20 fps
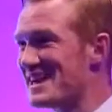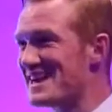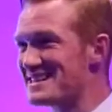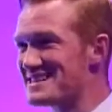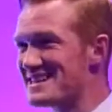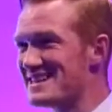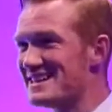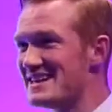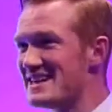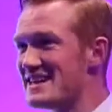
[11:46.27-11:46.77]
Cheers.
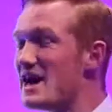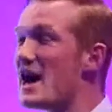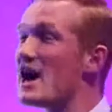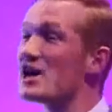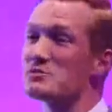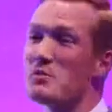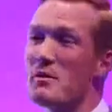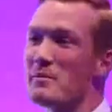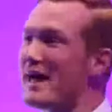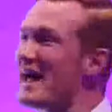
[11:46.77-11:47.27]
I
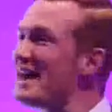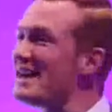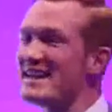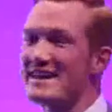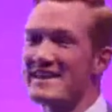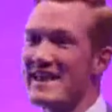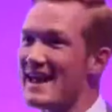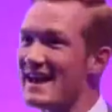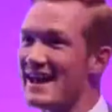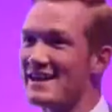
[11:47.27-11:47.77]
should probably end
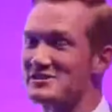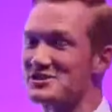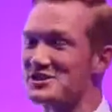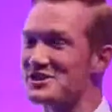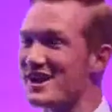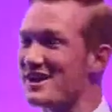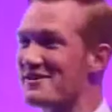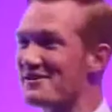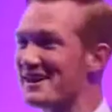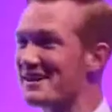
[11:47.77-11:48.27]
it then, I
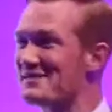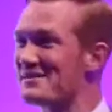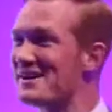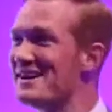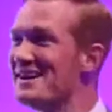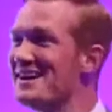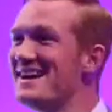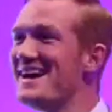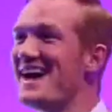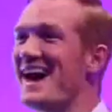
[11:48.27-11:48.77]
shouldn't I, really? But,
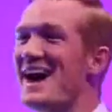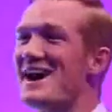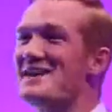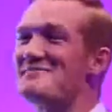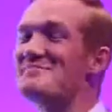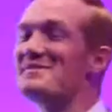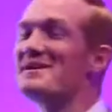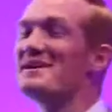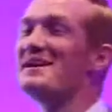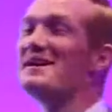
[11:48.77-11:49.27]

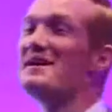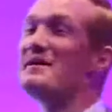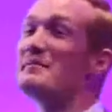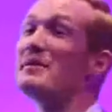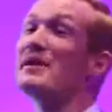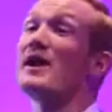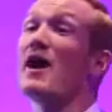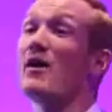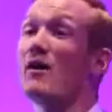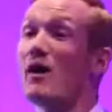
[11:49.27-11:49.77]
um,
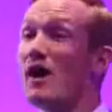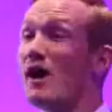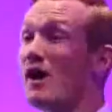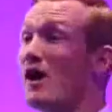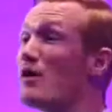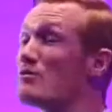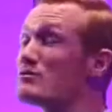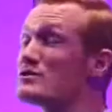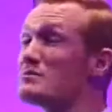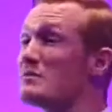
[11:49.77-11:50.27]
but no,
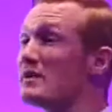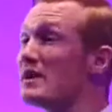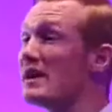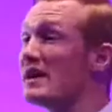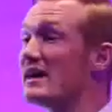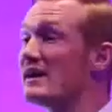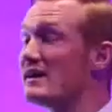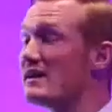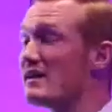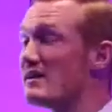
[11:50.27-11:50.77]

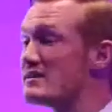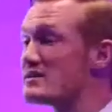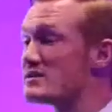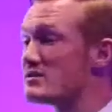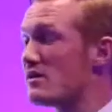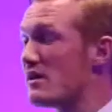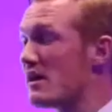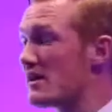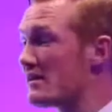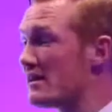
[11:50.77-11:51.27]
ultimately,
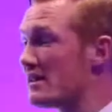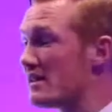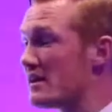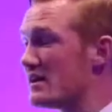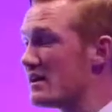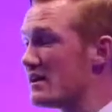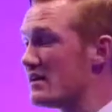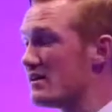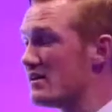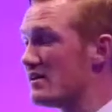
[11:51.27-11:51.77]
so I think
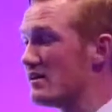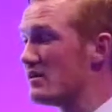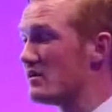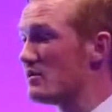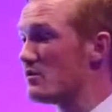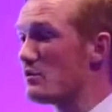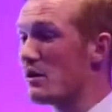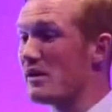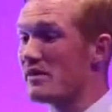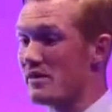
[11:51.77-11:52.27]
that
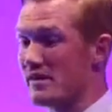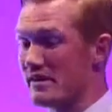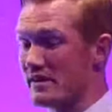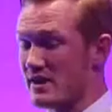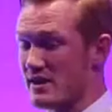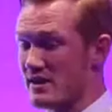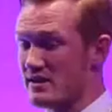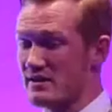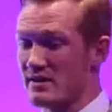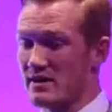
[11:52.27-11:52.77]
one thing
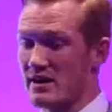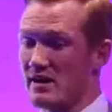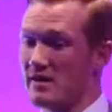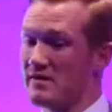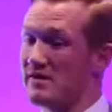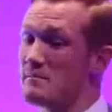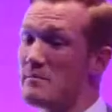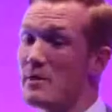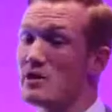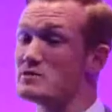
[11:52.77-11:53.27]
that I
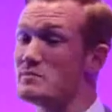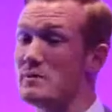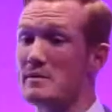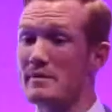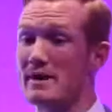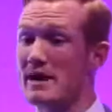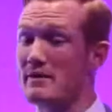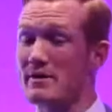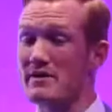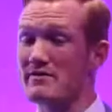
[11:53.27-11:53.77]
think most
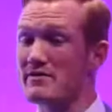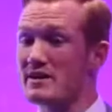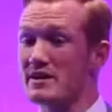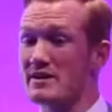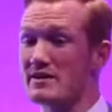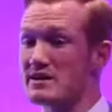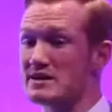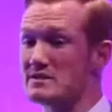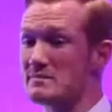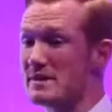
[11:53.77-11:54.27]
people get whenever they,
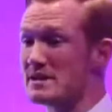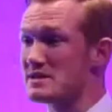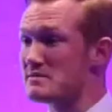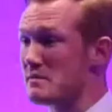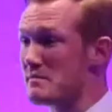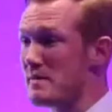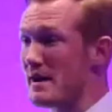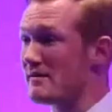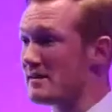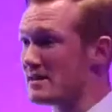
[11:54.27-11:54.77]
they speak to
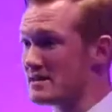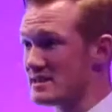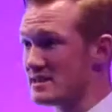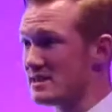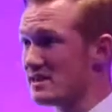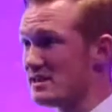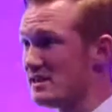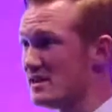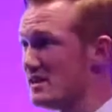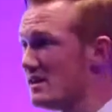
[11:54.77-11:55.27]
me about is
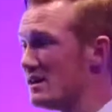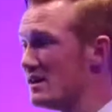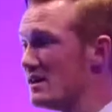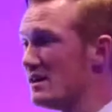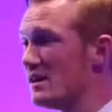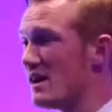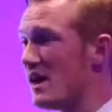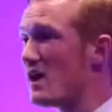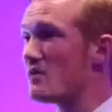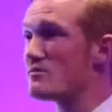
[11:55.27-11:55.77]
that
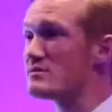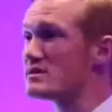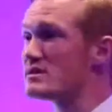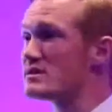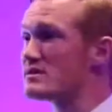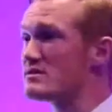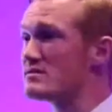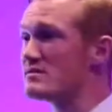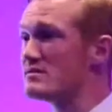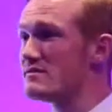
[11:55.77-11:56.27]
I
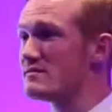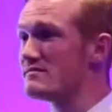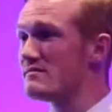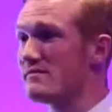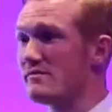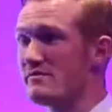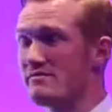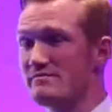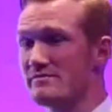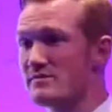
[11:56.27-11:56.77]
was
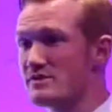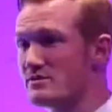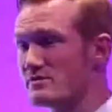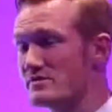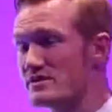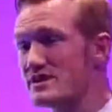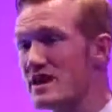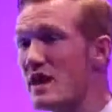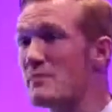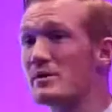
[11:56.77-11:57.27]
sort of
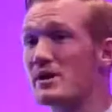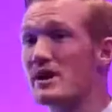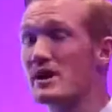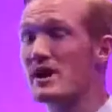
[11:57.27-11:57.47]
stubborn